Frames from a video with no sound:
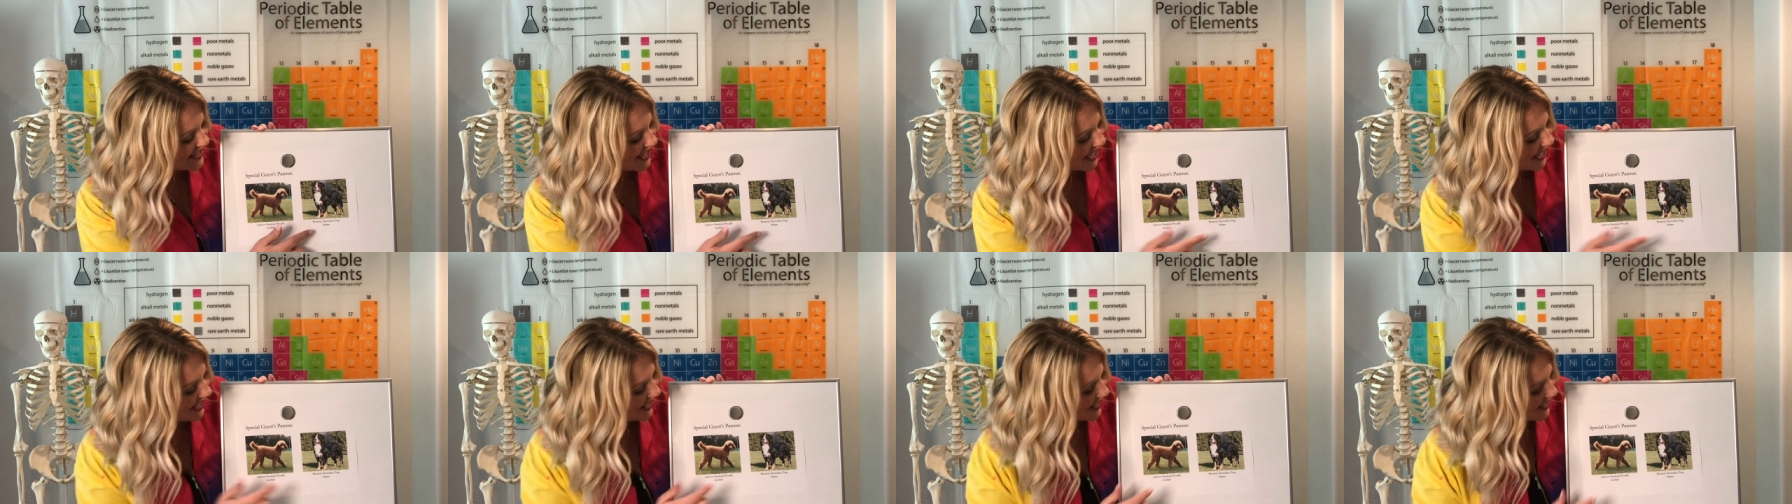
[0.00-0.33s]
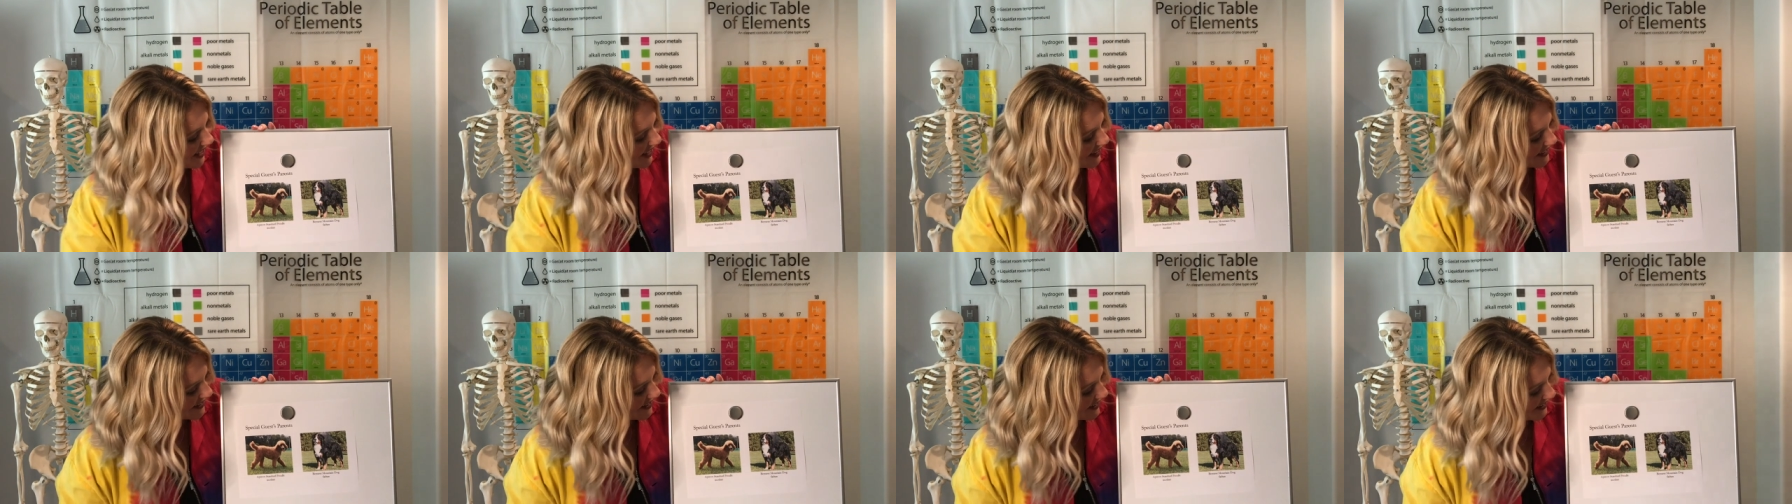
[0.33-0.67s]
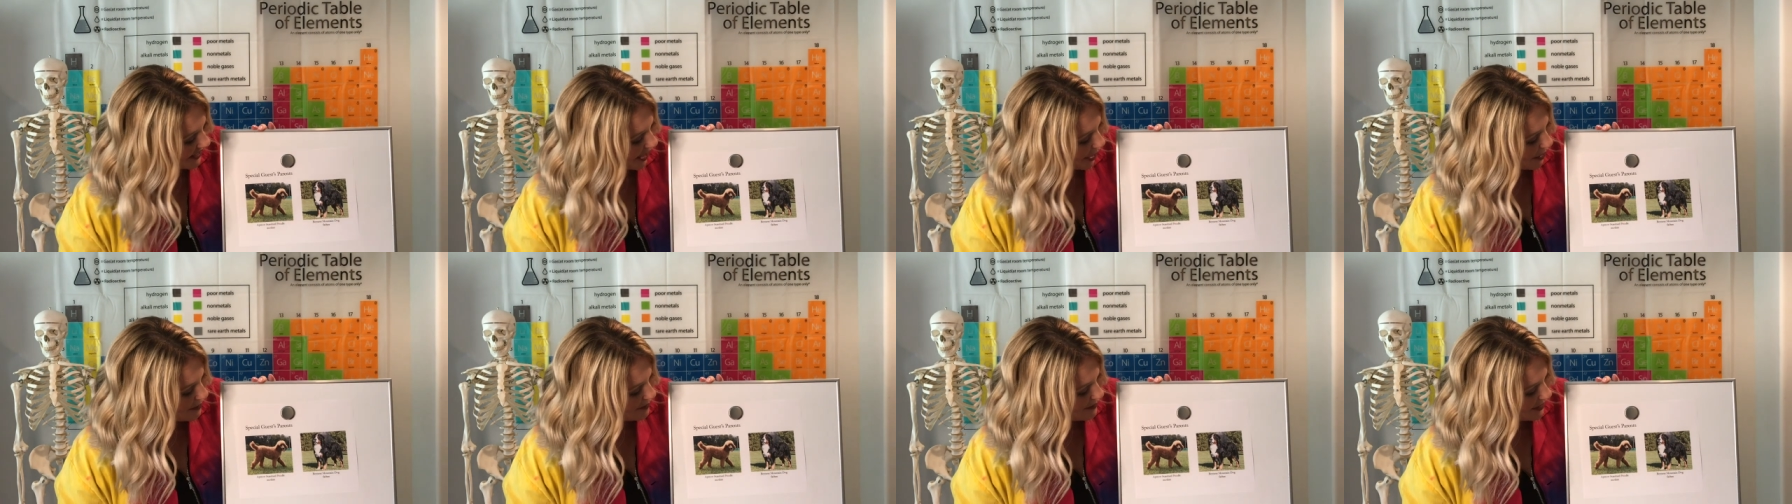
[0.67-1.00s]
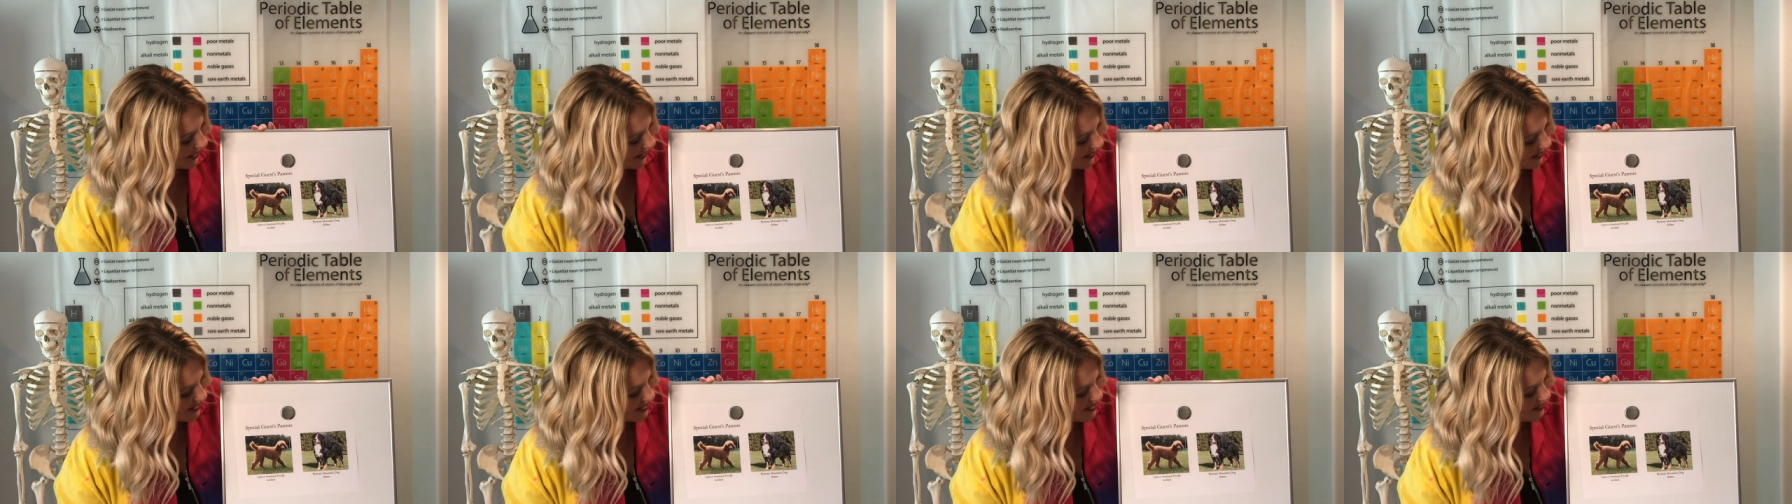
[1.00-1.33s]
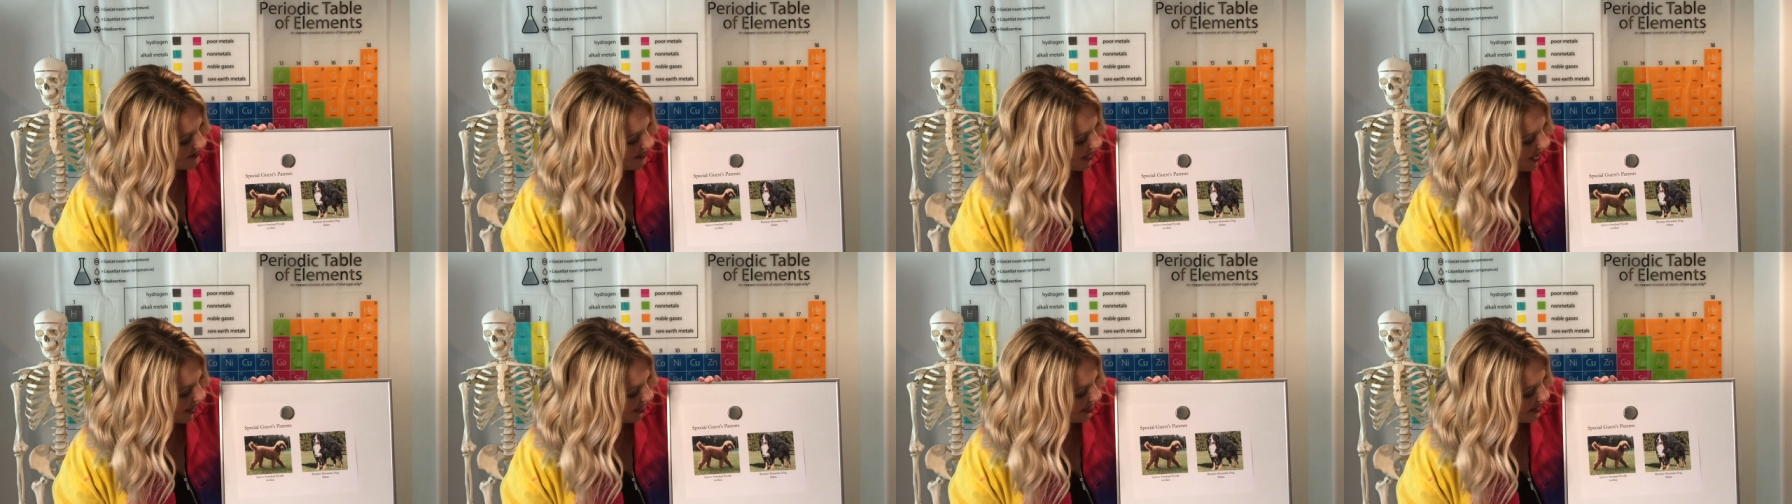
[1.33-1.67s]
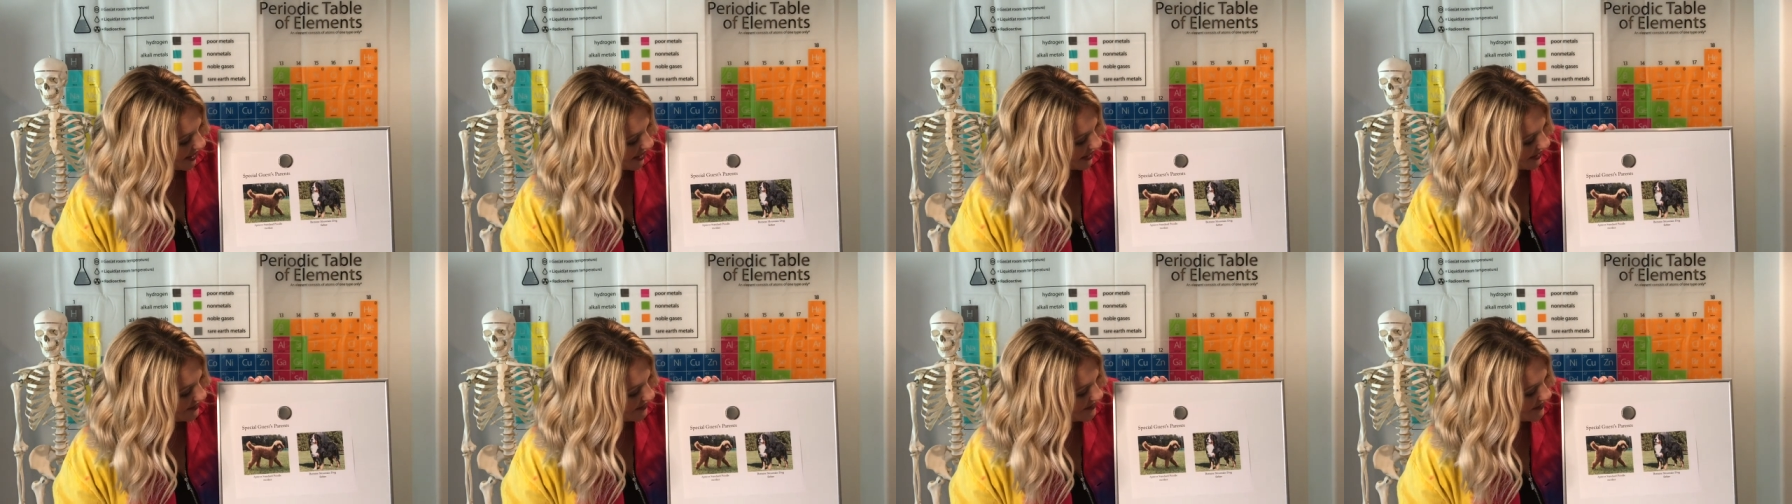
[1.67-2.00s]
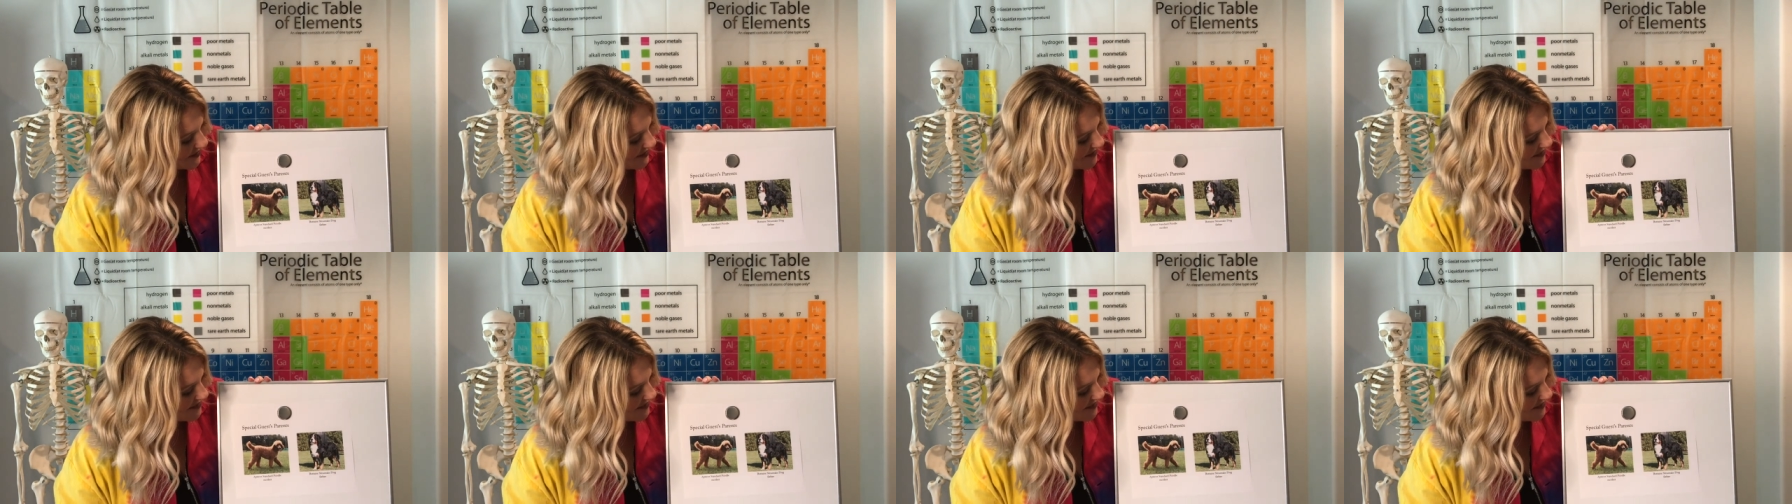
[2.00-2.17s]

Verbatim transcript: take a look at Bella's father.